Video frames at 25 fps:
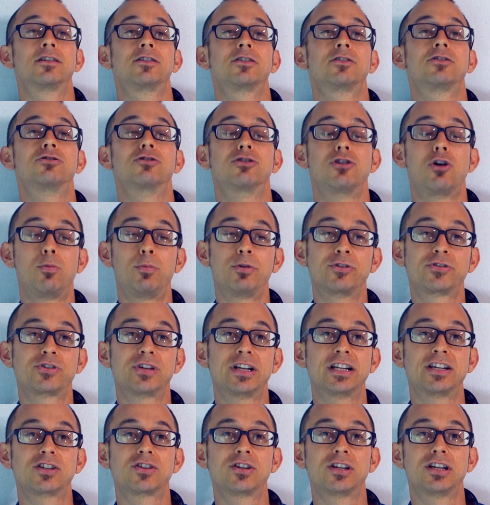global
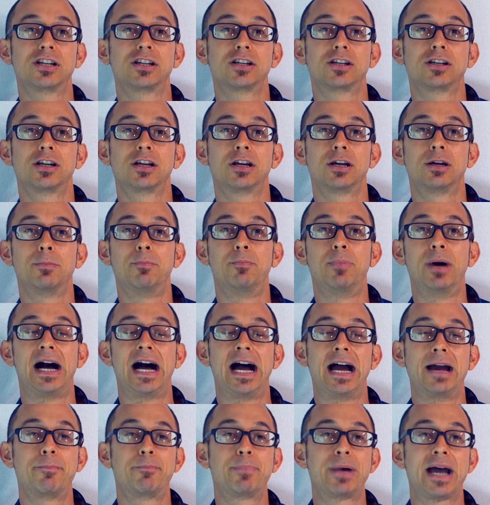citizen
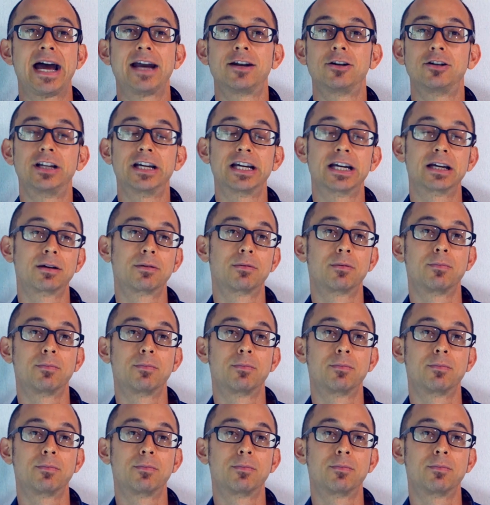by pedaling